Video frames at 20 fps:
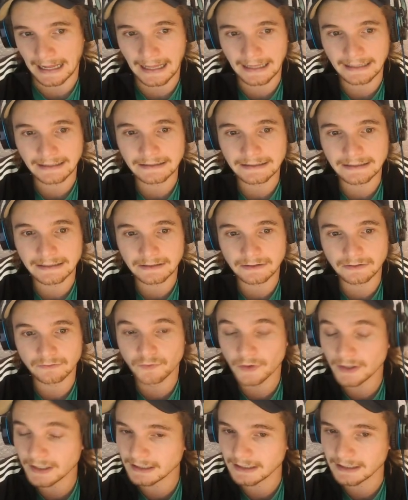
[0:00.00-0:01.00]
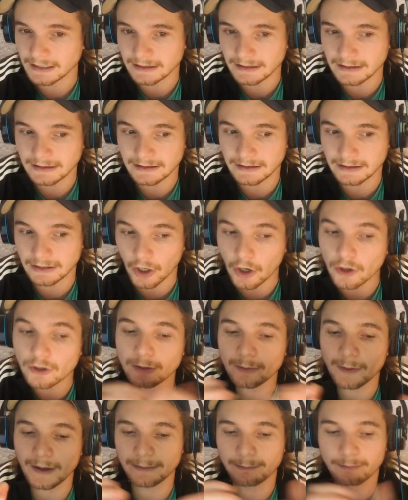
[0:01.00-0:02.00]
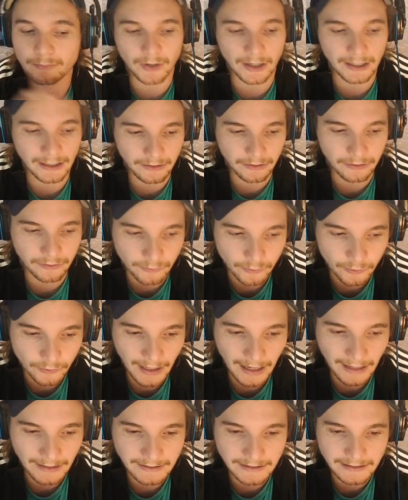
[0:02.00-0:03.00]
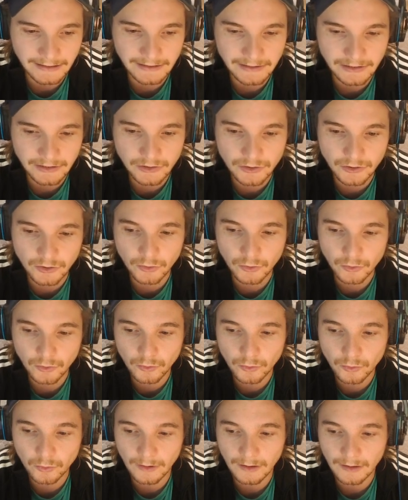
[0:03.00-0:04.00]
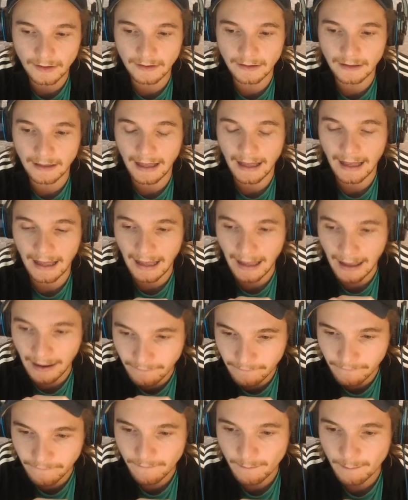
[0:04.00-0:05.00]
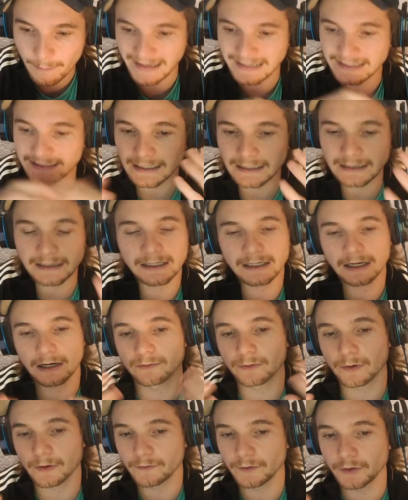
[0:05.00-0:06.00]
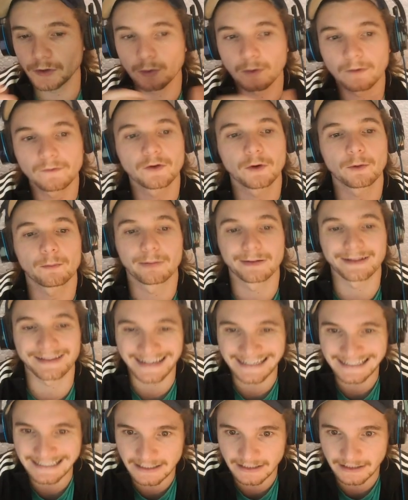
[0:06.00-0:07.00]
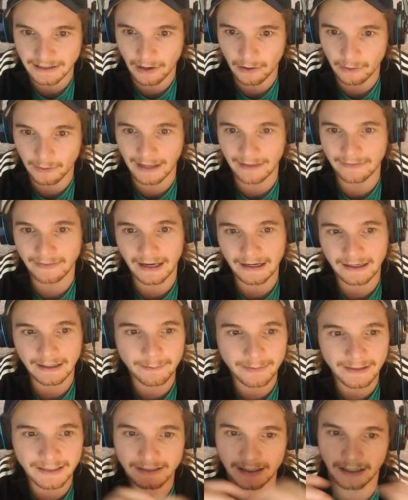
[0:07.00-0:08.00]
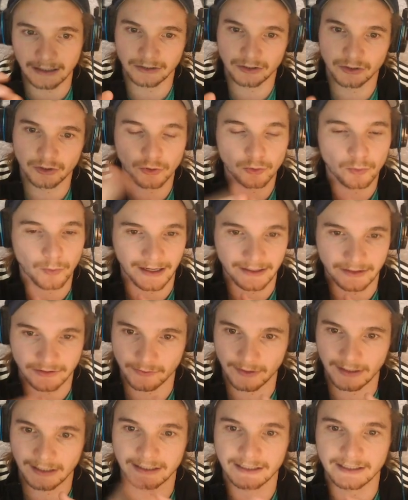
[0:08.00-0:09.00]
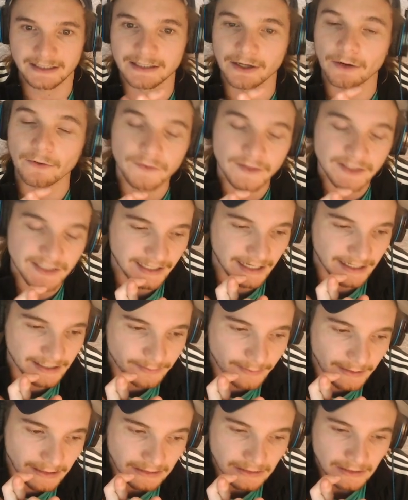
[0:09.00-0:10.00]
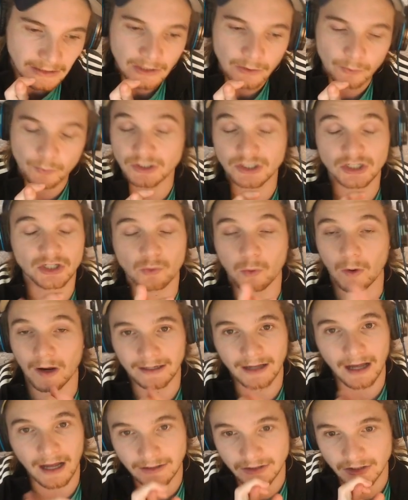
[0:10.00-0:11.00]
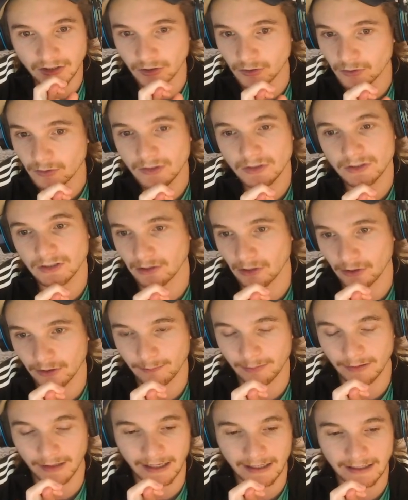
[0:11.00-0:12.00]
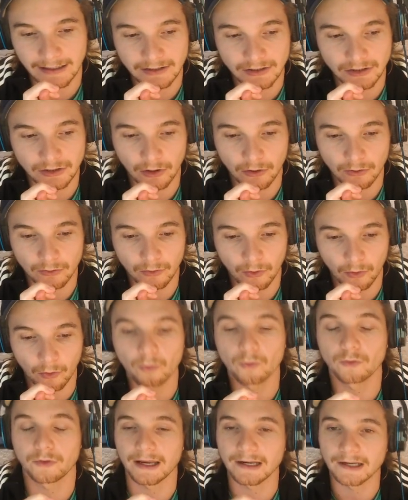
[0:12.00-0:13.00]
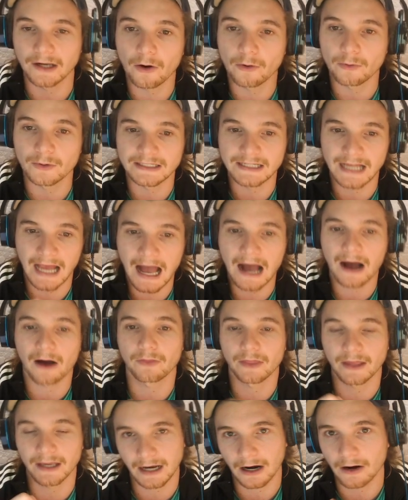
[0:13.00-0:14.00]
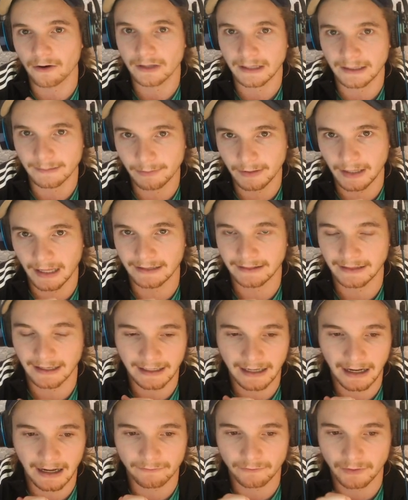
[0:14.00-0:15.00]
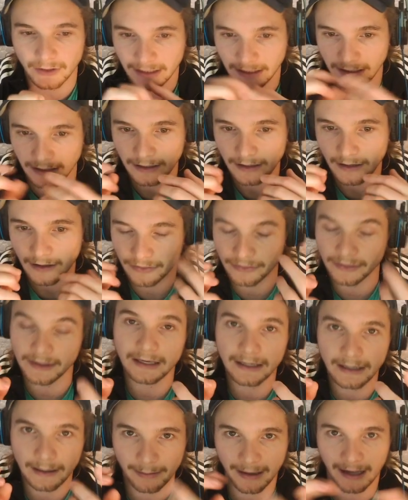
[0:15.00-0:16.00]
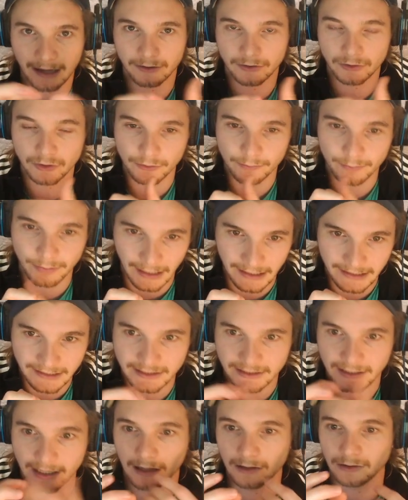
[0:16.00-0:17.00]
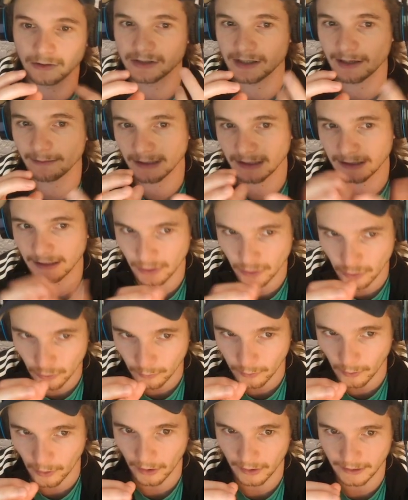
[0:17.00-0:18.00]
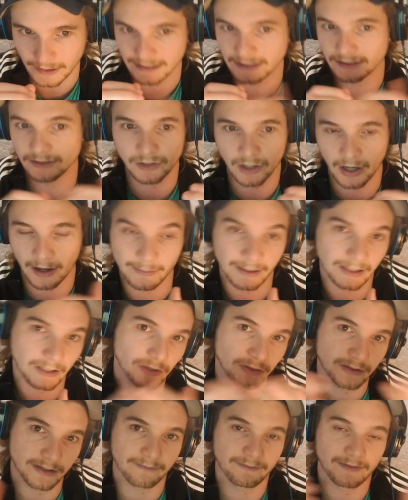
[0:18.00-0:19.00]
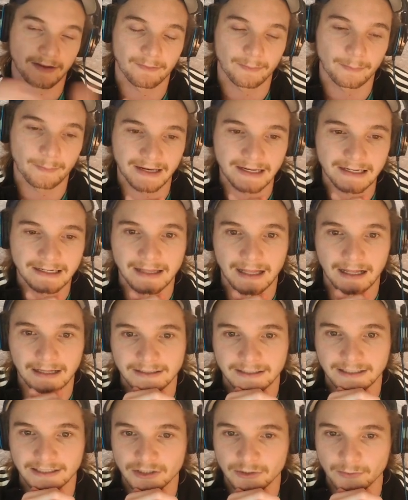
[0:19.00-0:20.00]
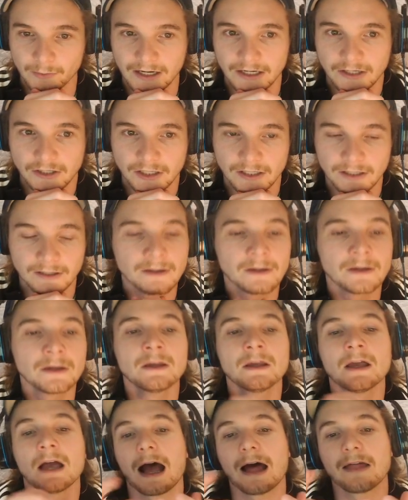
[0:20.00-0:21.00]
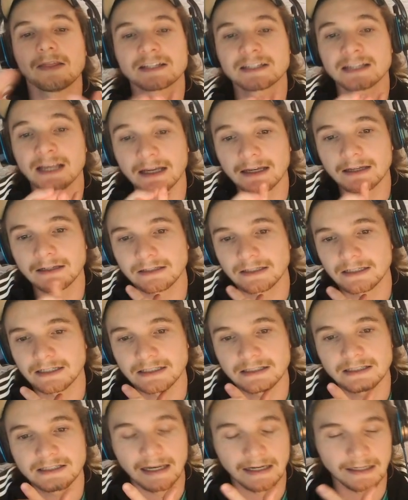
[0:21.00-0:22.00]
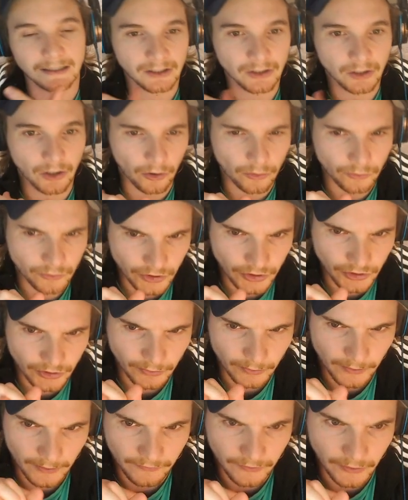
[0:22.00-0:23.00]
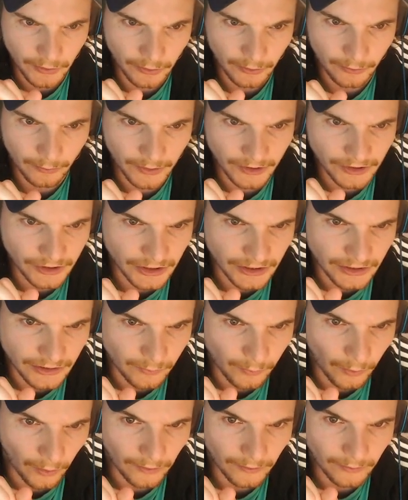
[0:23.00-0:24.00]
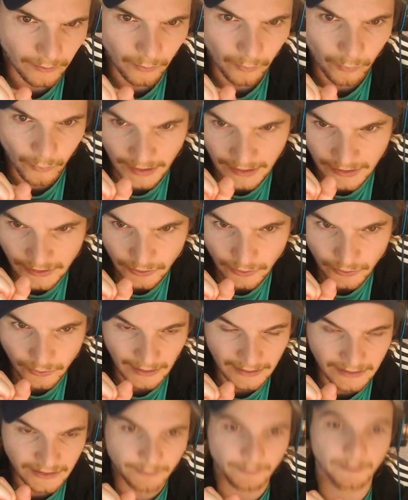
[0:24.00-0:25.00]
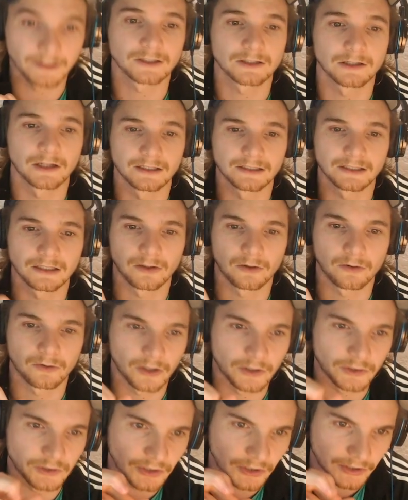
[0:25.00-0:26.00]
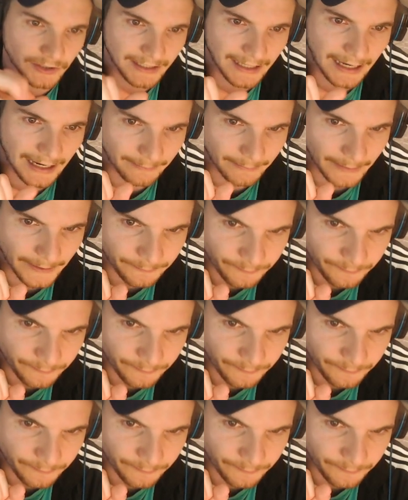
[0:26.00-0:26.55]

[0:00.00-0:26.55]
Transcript: And really, the only way to break through that is to have basically a review of your play style. And that can be done in 2 ways, really. A self-assessment, which is quite hard to do, because a lot of players, all they know is how they're currently playing. They can't really think about a new play style or something that could work in Diamond, because they've never been in that situation. And the second is getting a coach to review it, which is what we do and specialize at lolcoach.academy.